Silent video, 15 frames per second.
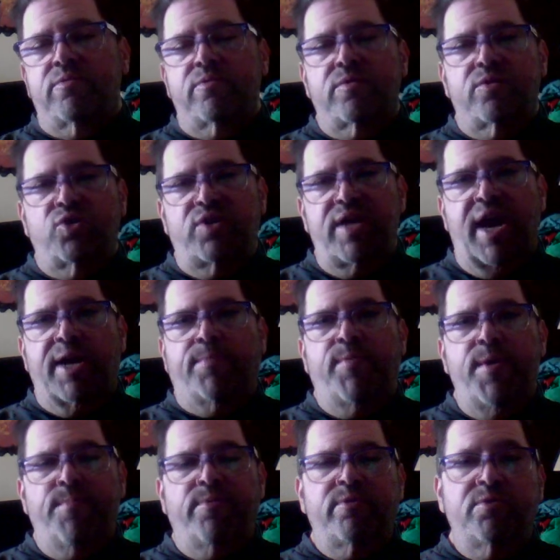She asks
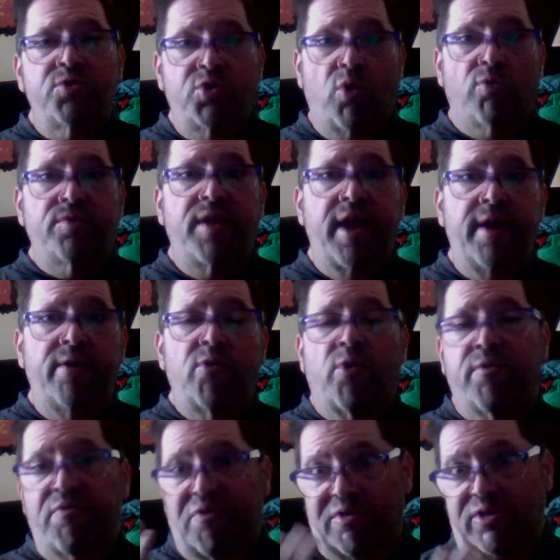people to donate,
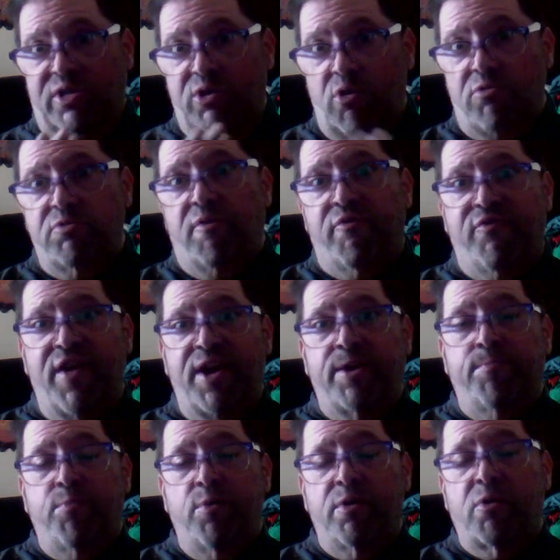or she goes on
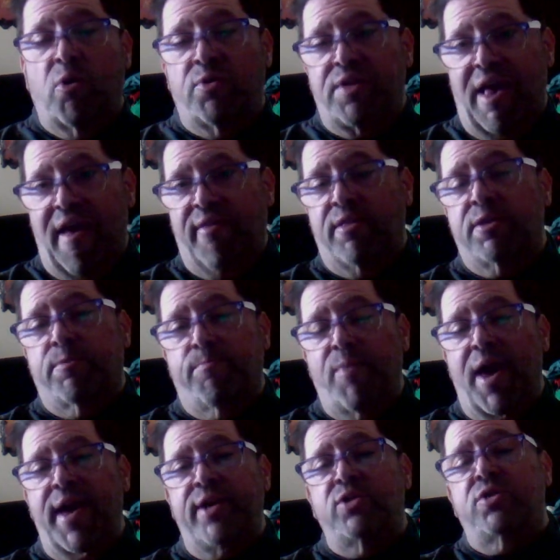Facebook on Alan's
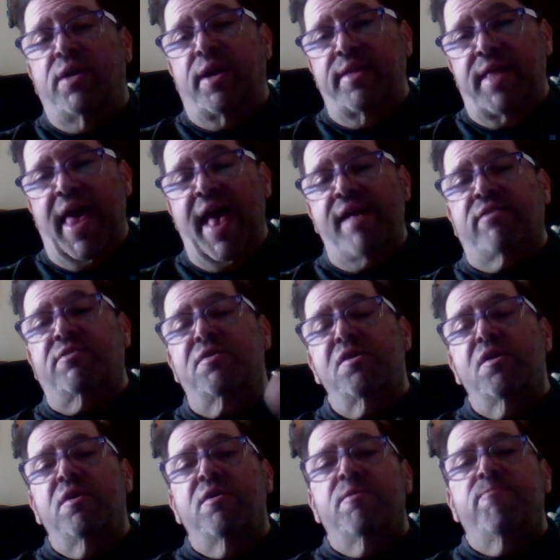page and asks
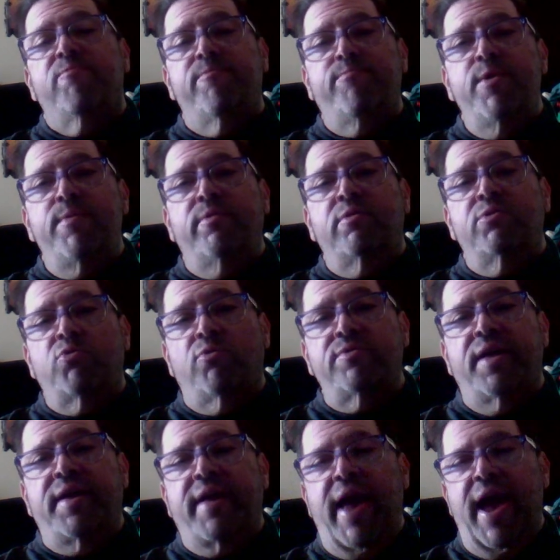for people to
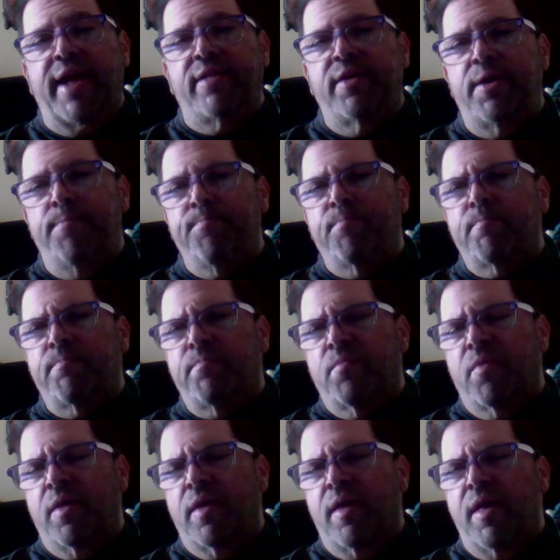donate candy
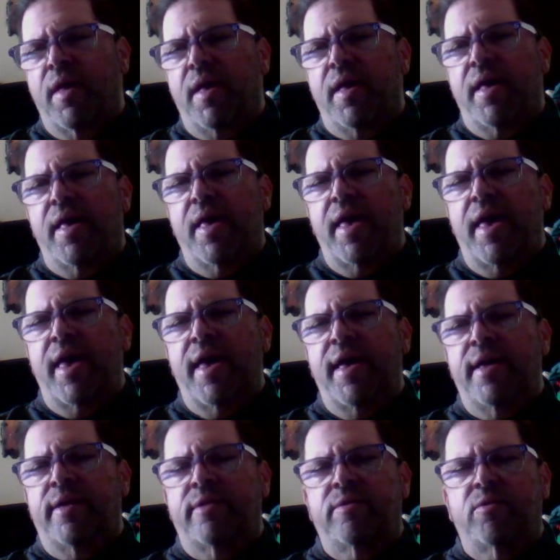
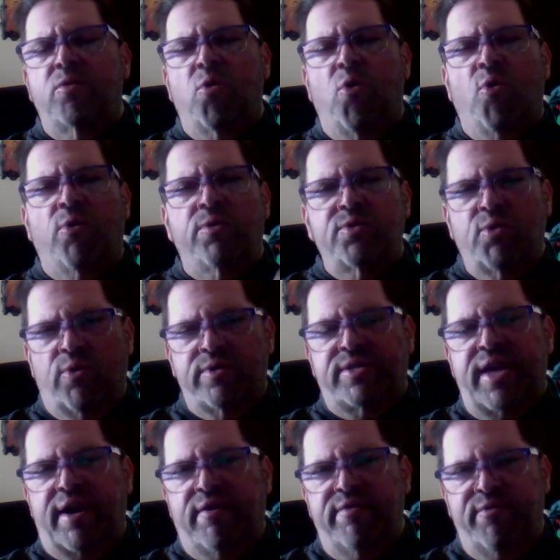and or
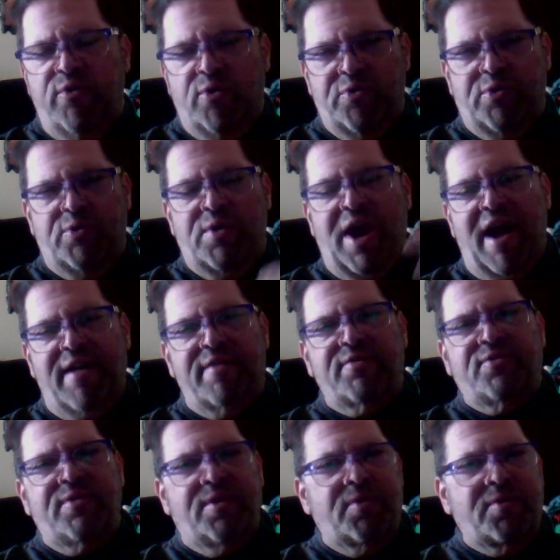
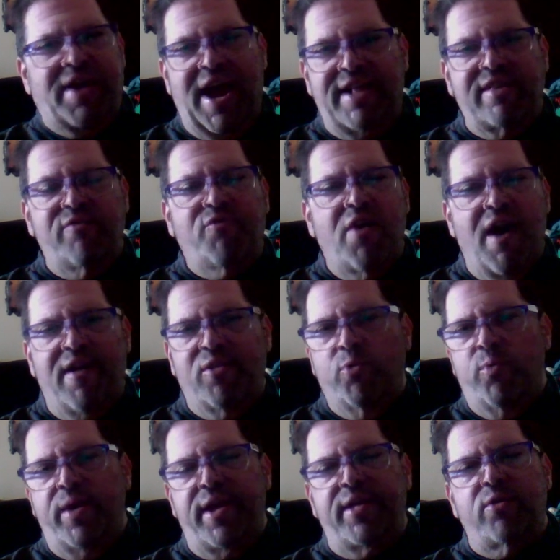candy for
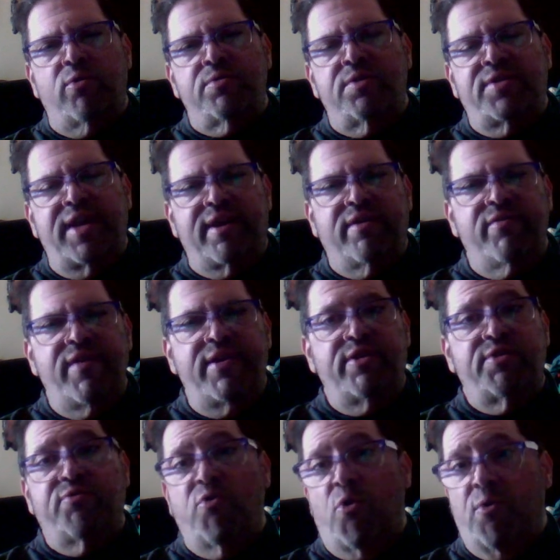Halloween, or the
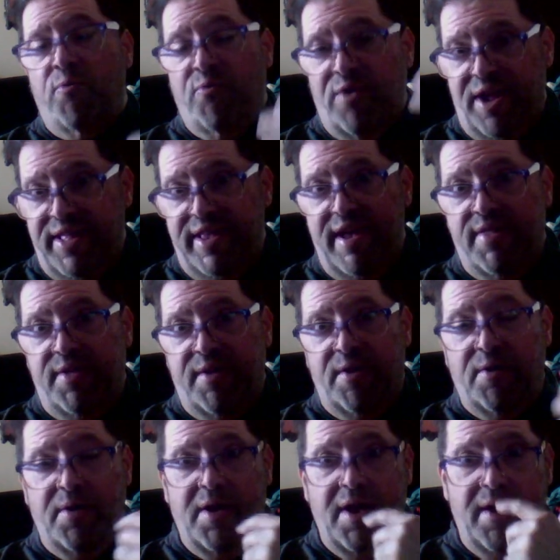decorations for any other
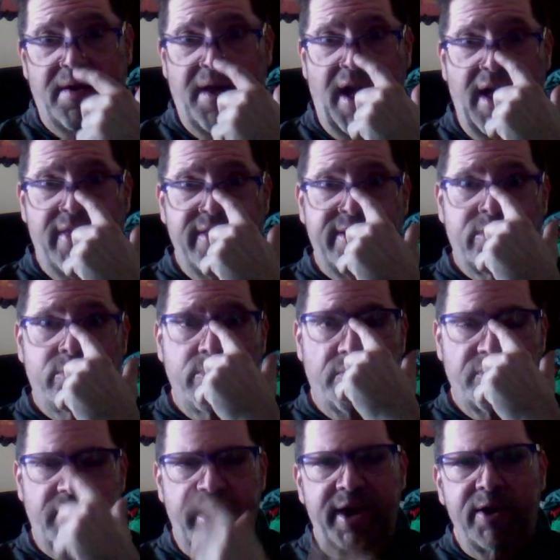holiday throughout
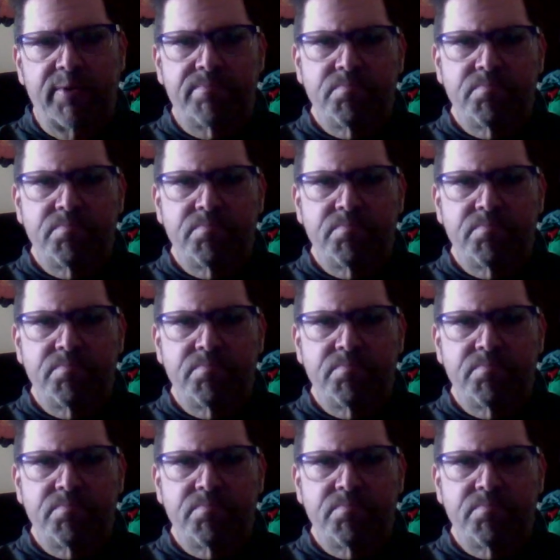the year.